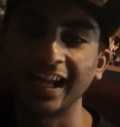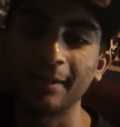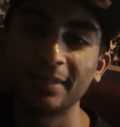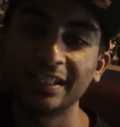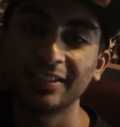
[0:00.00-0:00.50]

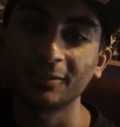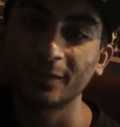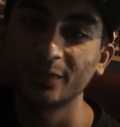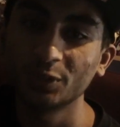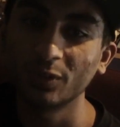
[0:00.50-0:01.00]
I made a
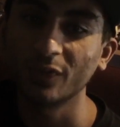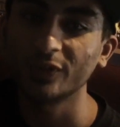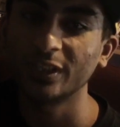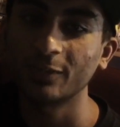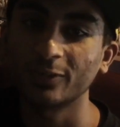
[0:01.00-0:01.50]
review of
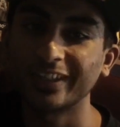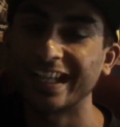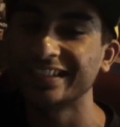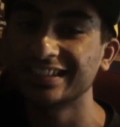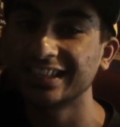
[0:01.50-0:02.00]
Forneverworld.
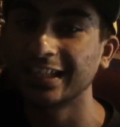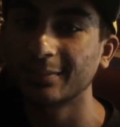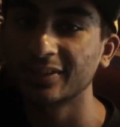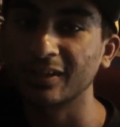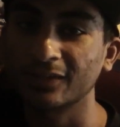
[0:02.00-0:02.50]
At the
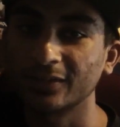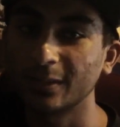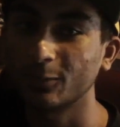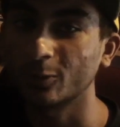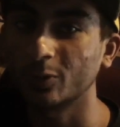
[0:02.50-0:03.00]
time, I thought
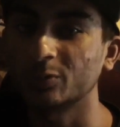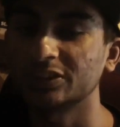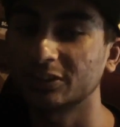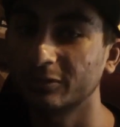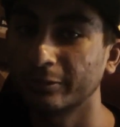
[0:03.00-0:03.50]
Forneverworld
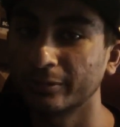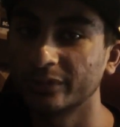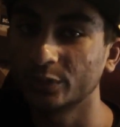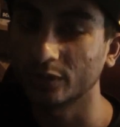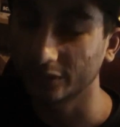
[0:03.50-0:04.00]
was a cool
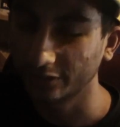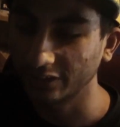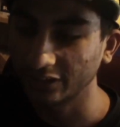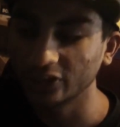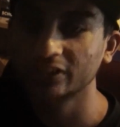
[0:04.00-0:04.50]
reviewer. You know,
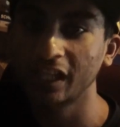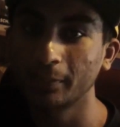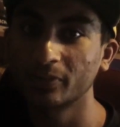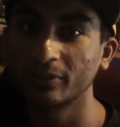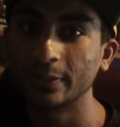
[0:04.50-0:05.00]
I looked
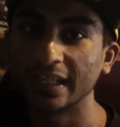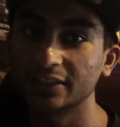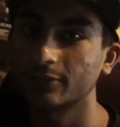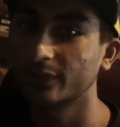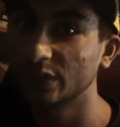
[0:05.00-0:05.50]
up to him
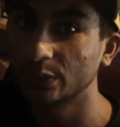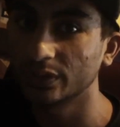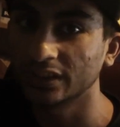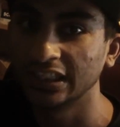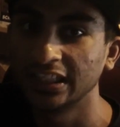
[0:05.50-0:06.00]
as a
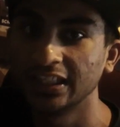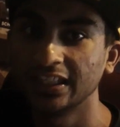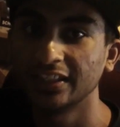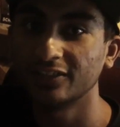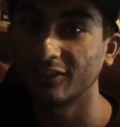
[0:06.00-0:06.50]
reviewer.
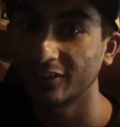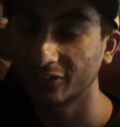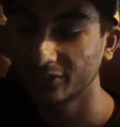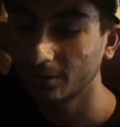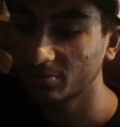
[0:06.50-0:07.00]
You know, I
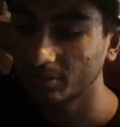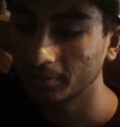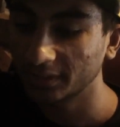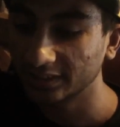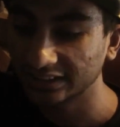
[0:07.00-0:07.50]
looked up to
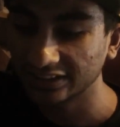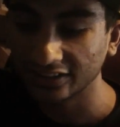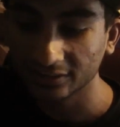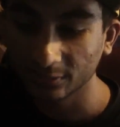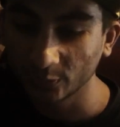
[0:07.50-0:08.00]
him because I
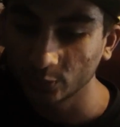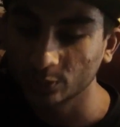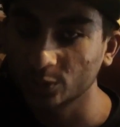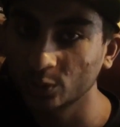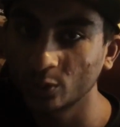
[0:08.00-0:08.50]
thought his reviews
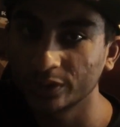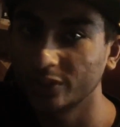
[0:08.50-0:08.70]
were cool.